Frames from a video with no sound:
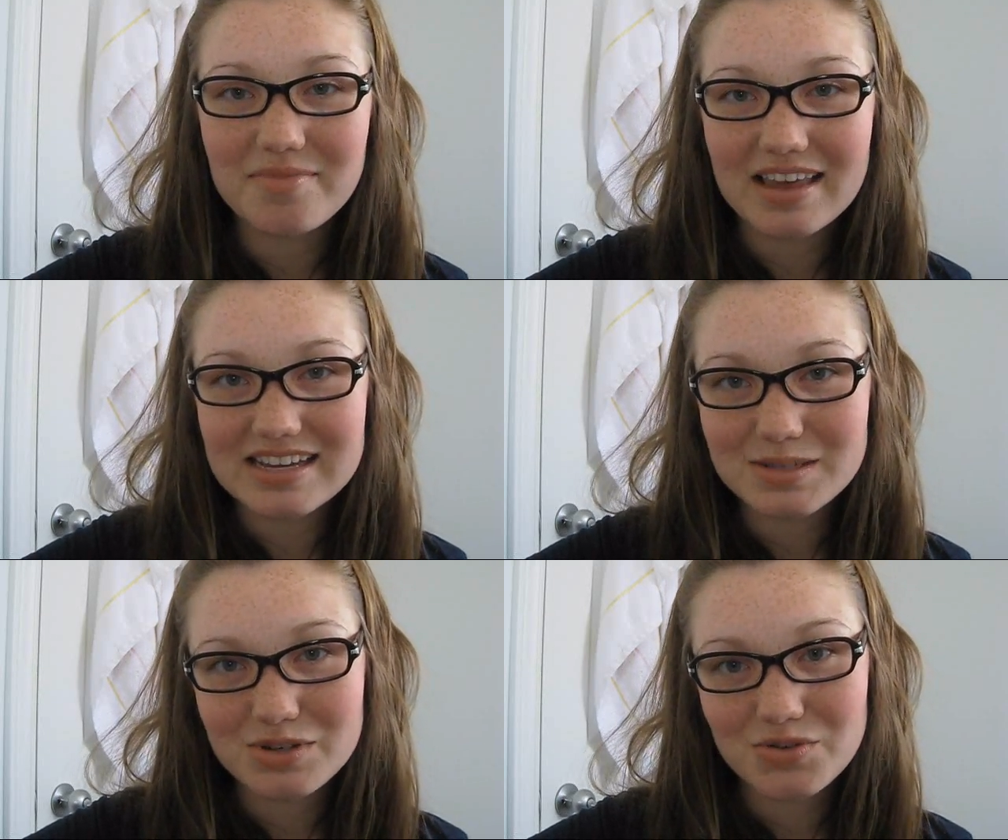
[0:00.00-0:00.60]

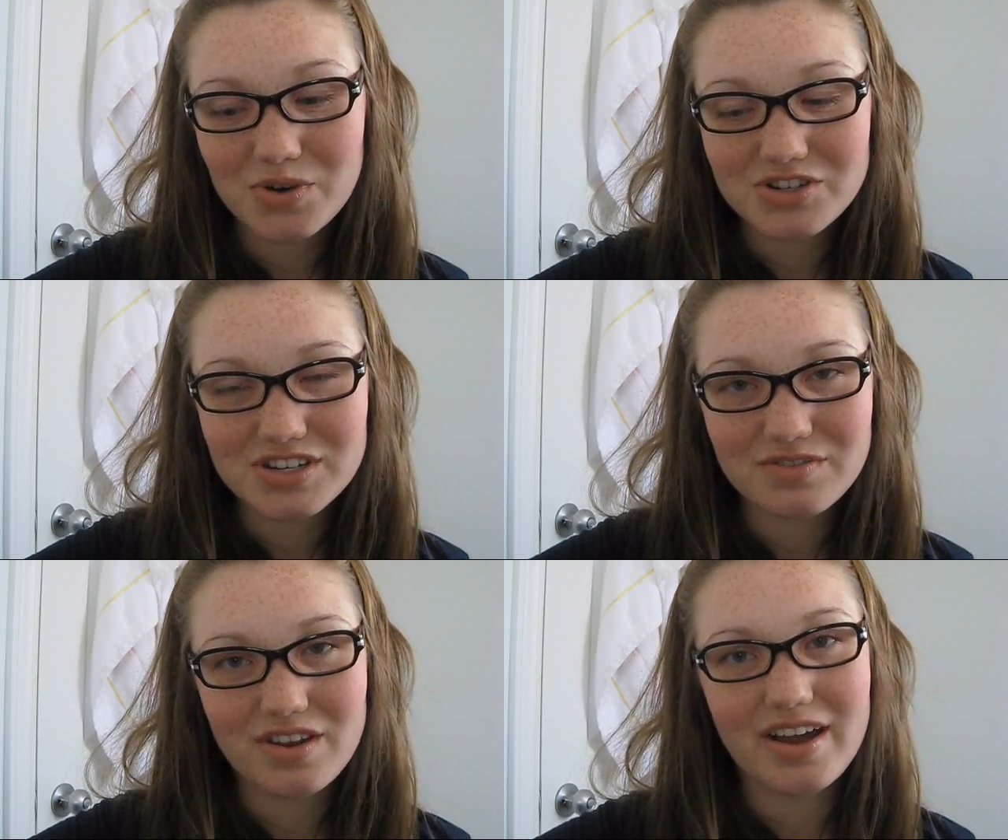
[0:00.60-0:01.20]
Thanks so much for watching
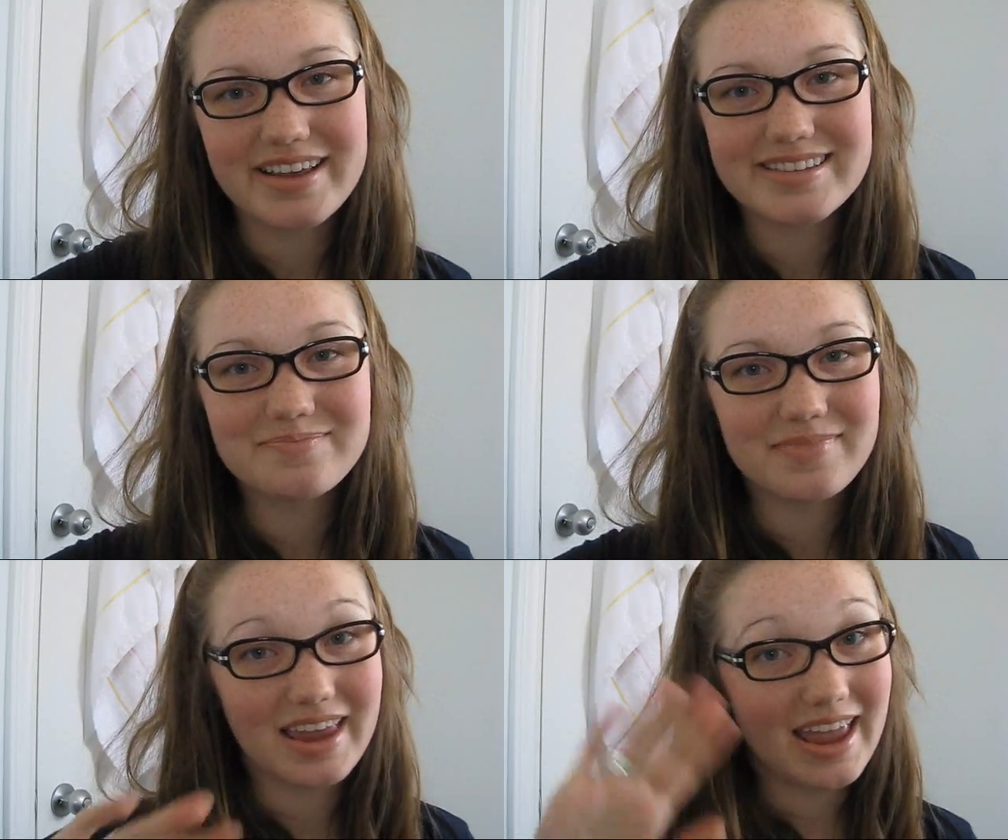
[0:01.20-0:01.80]
this video, guys.
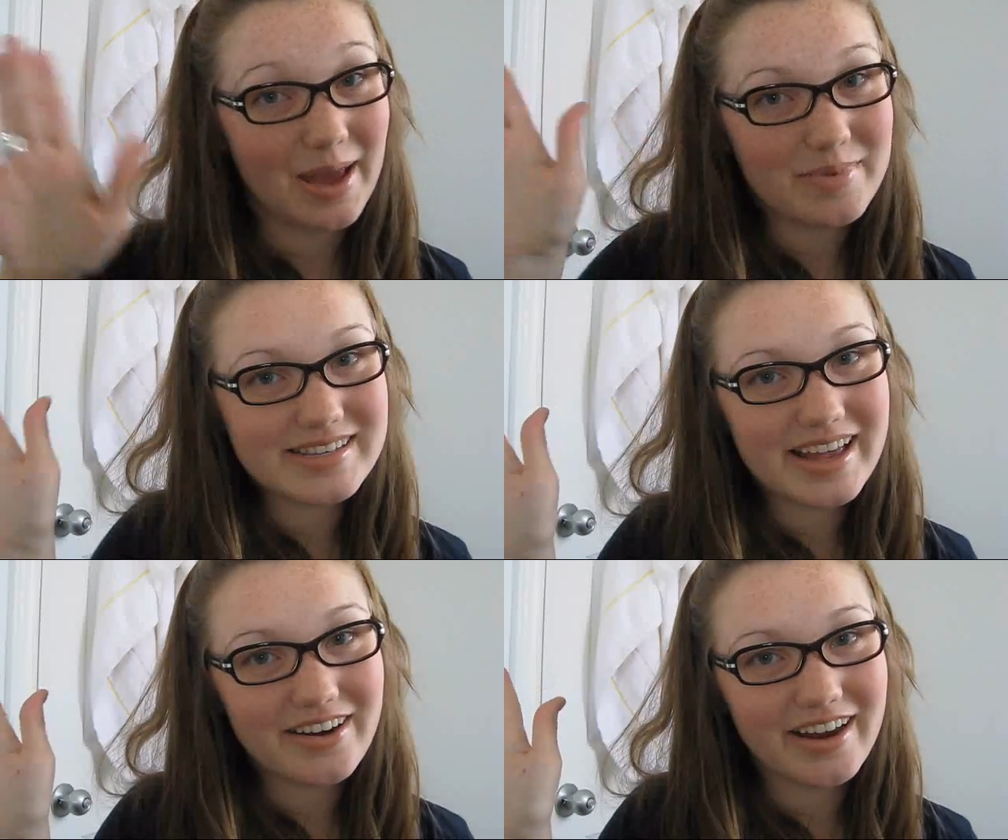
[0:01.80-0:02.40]
Happy
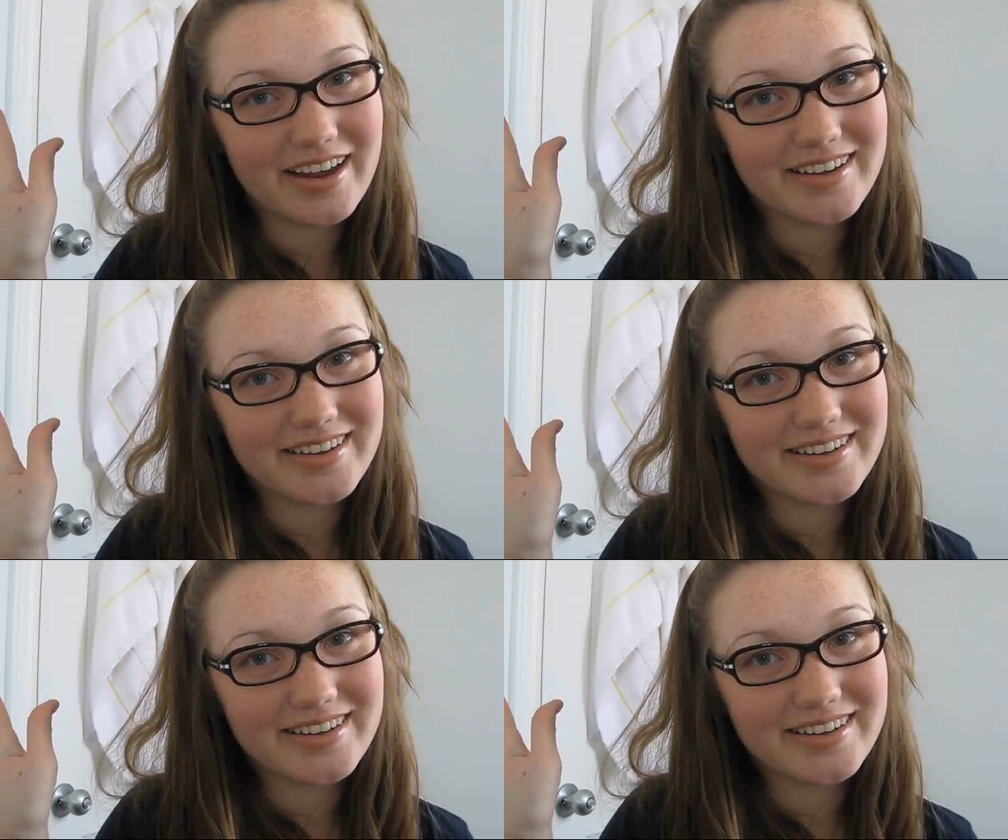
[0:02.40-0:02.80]
Saturday!